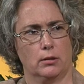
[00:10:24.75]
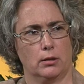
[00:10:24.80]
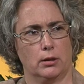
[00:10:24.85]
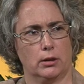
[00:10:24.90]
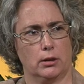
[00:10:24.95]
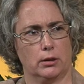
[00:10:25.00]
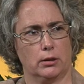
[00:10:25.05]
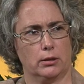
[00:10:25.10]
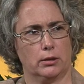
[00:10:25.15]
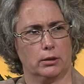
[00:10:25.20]

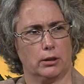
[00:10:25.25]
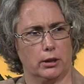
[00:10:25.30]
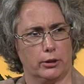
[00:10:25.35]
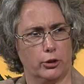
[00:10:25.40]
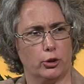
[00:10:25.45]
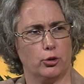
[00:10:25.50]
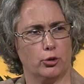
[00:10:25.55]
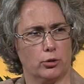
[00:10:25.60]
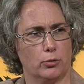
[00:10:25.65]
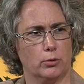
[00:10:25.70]

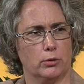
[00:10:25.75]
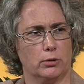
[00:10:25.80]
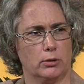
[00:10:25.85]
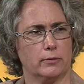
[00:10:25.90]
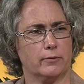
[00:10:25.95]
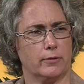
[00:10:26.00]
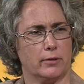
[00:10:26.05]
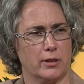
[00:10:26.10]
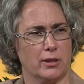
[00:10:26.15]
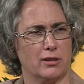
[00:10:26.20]

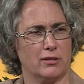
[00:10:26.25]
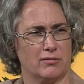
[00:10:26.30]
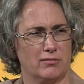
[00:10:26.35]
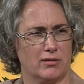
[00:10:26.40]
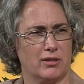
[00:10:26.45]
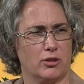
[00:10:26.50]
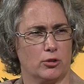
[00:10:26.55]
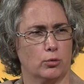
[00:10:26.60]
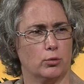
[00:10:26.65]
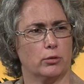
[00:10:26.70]
unusual for the
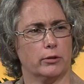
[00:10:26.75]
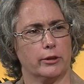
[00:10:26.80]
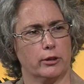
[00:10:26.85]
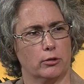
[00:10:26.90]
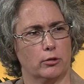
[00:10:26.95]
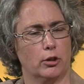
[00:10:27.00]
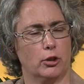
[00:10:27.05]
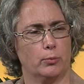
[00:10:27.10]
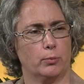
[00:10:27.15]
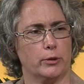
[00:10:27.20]
school to
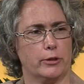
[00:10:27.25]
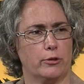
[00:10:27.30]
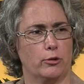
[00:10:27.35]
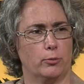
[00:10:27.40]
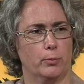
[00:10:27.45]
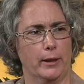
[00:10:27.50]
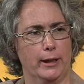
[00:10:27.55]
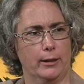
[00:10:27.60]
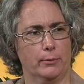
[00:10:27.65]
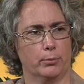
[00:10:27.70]
go home with
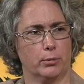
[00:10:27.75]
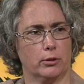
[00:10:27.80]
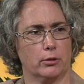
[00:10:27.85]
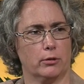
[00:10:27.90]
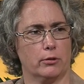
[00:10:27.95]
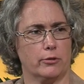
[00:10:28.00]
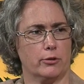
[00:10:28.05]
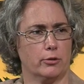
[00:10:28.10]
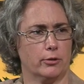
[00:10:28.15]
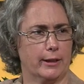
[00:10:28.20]
2
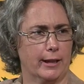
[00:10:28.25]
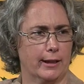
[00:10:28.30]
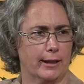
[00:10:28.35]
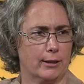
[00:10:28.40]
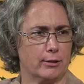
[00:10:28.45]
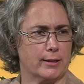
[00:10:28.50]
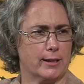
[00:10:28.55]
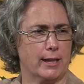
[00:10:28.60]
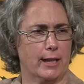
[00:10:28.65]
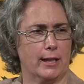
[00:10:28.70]
papers. You'll get
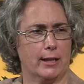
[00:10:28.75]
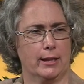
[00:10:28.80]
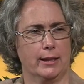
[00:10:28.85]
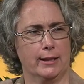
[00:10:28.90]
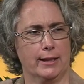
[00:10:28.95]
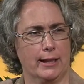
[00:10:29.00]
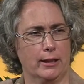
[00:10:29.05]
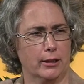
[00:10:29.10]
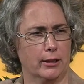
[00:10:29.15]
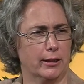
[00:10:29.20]

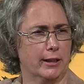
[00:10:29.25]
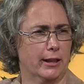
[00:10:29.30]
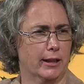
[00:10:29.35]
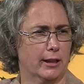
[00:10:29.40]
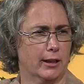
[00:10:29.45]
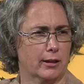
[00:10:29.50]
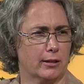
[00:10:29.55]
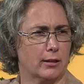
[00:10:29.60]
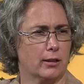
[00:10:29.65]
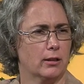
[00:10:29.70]
outstanding
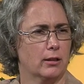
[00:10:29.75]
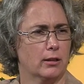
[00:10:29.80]
delegate.